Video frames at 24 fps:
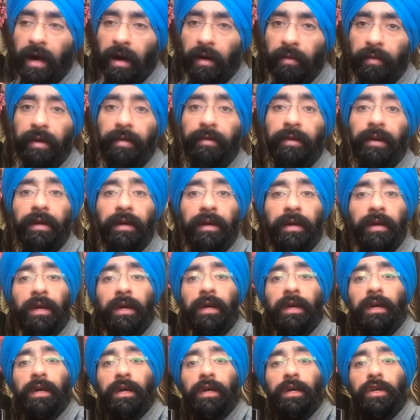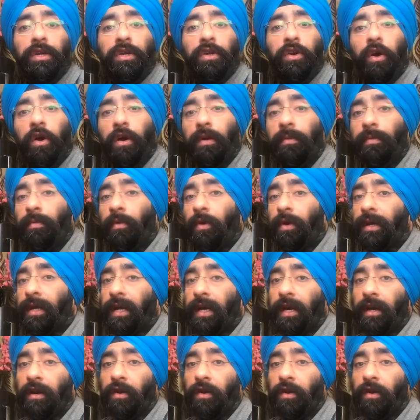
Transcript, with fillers: however your body